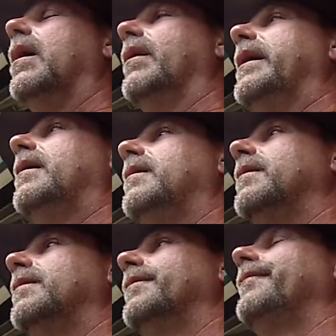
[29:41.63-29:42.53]
Well,
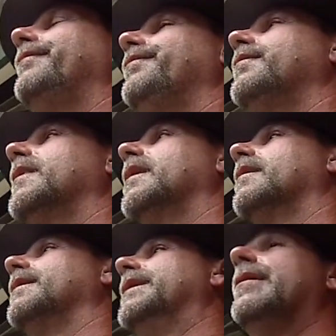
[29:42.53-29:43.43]

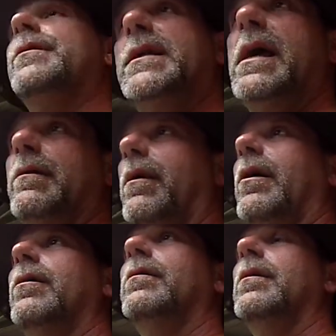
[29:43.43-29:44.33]
years down the
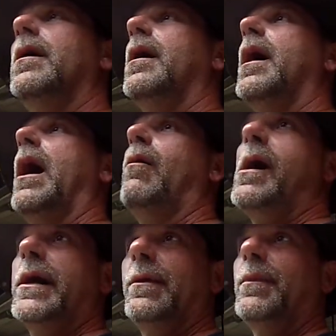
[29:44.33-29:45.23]
road, I
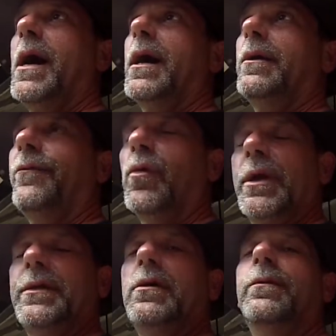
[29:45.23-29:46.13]
wound up buying a
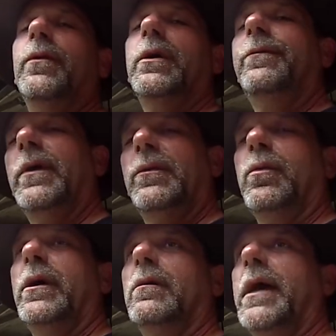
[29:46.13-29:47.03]
42-foot fifth
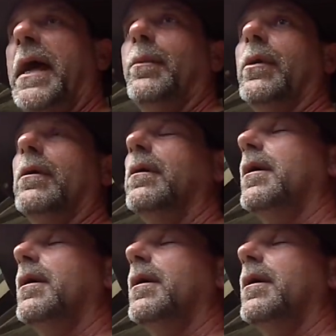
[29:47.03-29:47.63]
wheel camper.